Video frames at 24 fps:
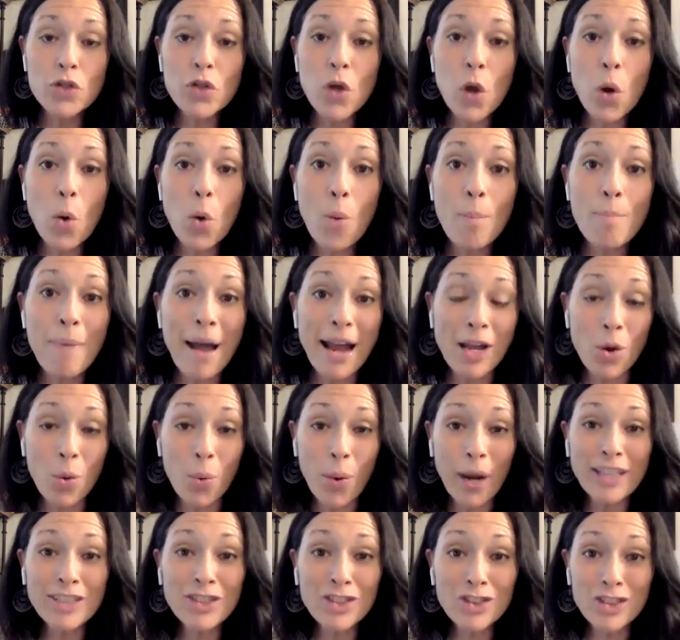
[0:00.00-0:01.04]
So my
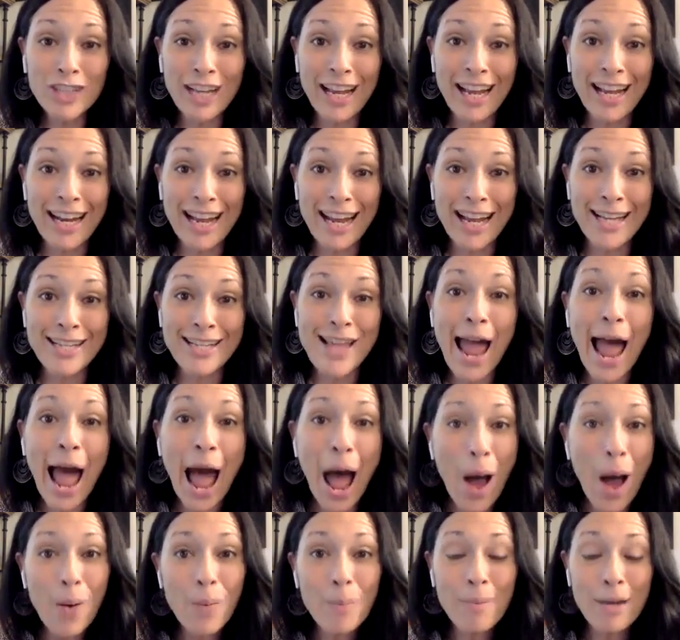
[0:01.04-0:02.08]
question is,
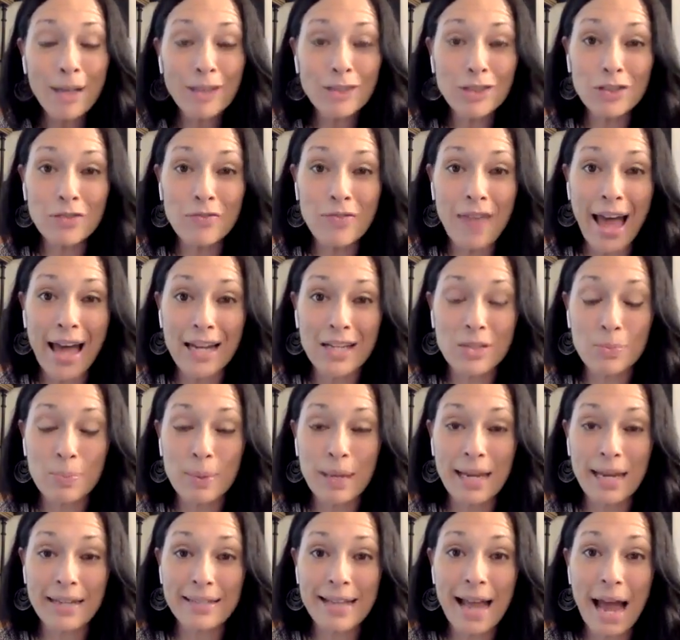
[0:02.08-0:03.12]
how much of that is
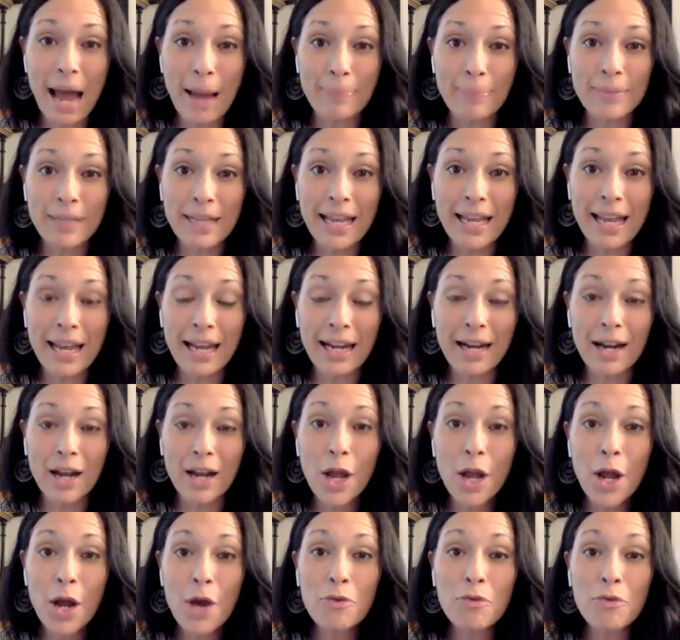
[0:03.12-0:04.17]
being tapped in
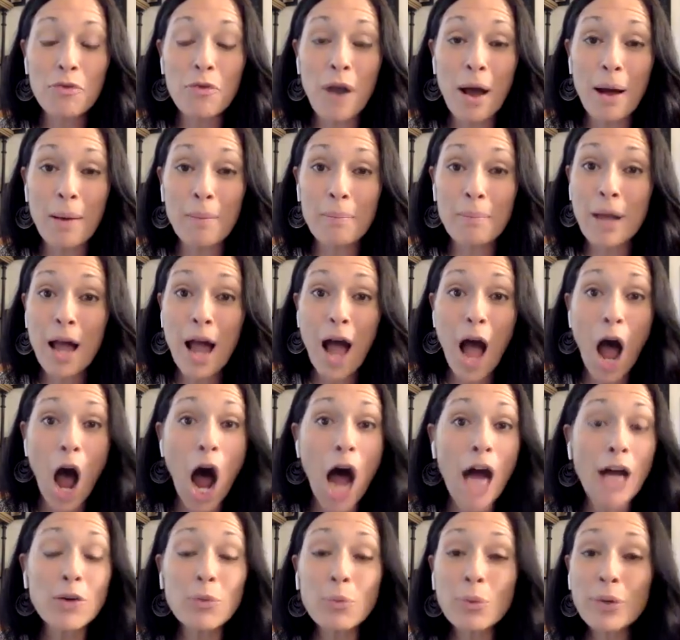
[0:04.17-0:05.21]
from
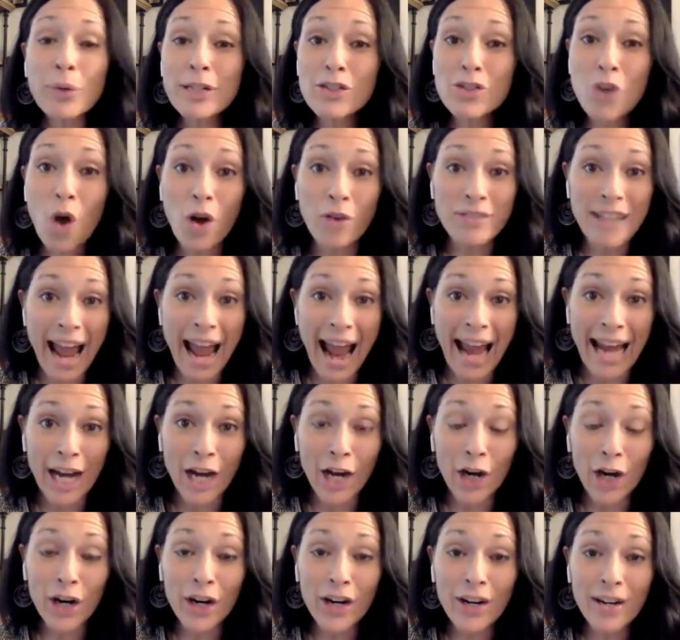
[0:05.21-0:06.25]
unresolved
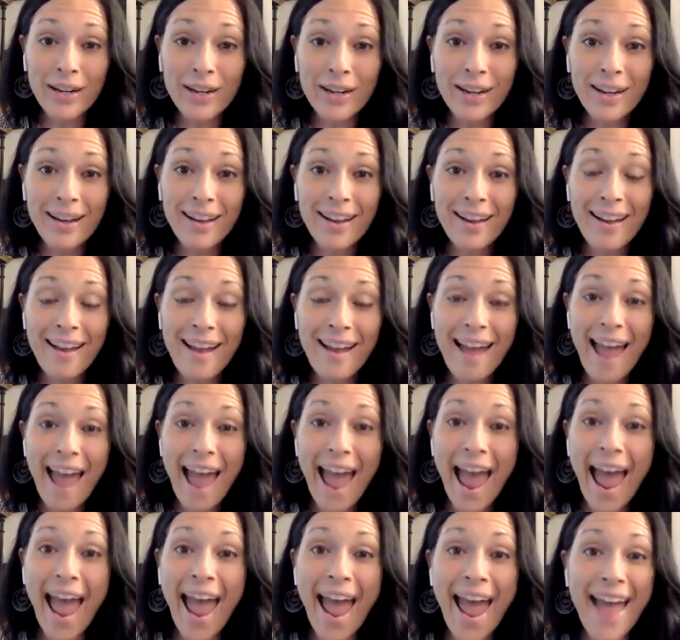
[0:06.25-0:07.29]
anger
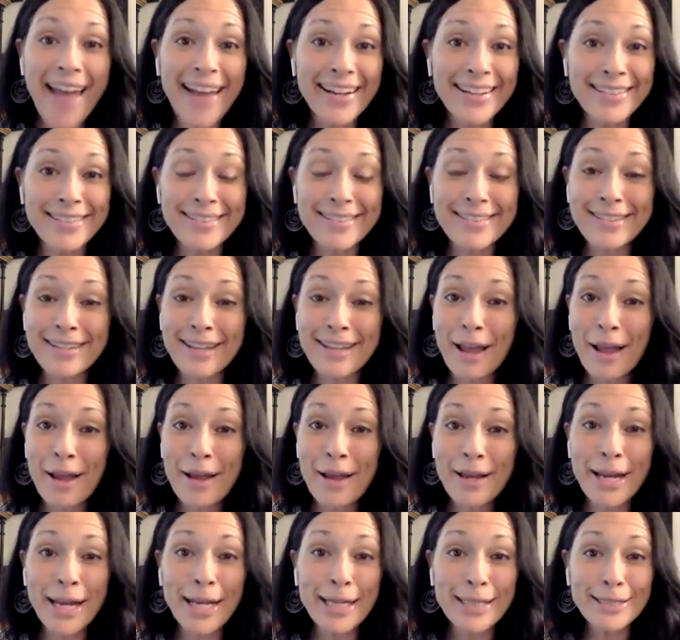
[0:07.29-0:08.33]
and
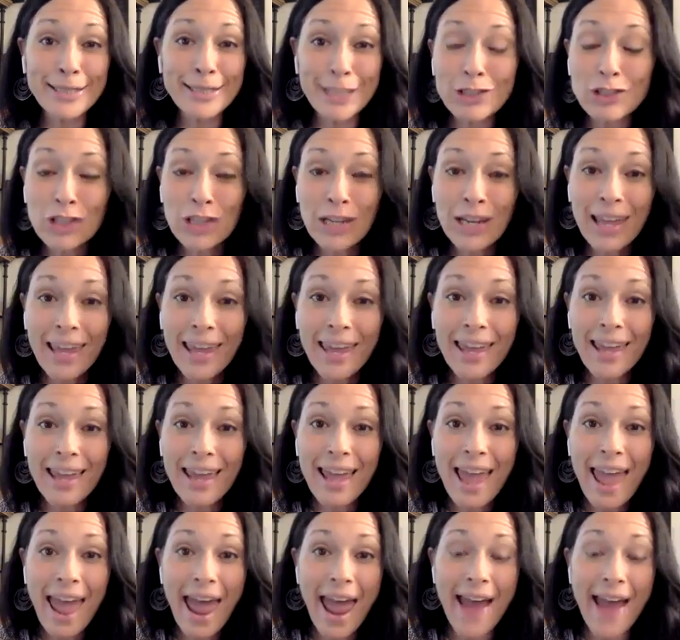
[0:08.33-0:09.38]
conditioning
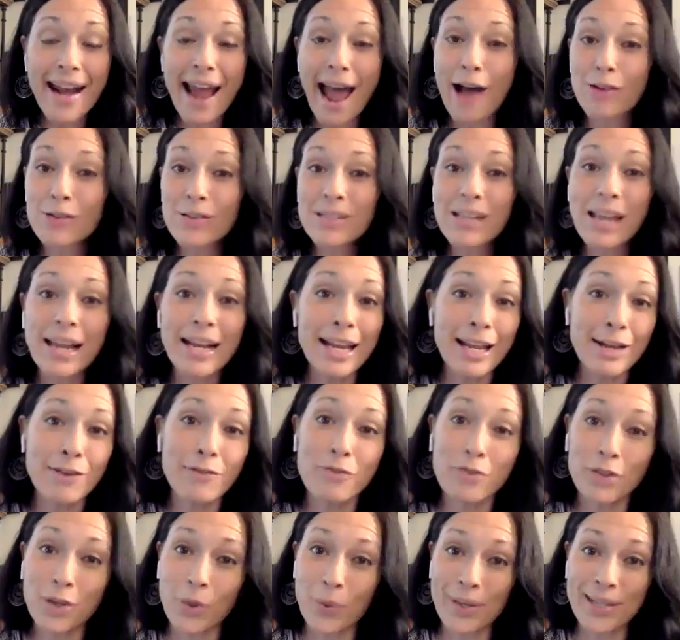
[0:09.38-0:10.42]
and outside
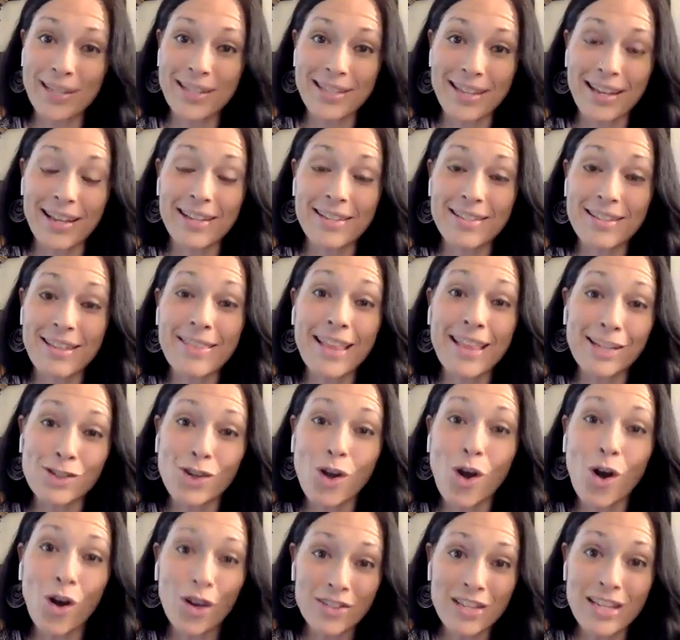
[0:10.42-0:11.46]
influences that's
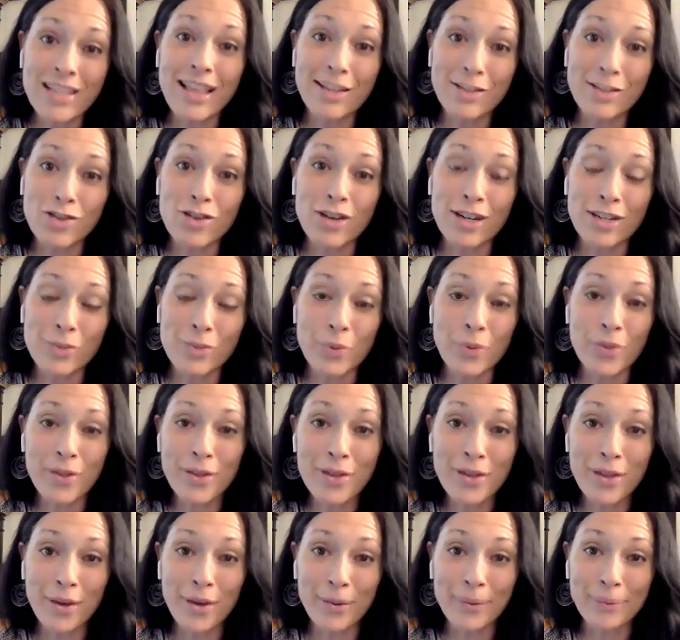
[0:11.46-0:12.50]
causing that stress
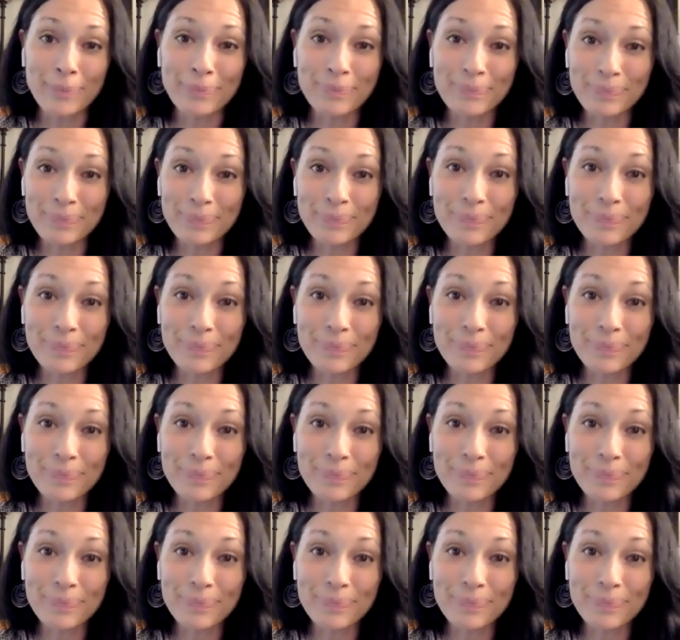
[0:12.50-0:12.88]
within you?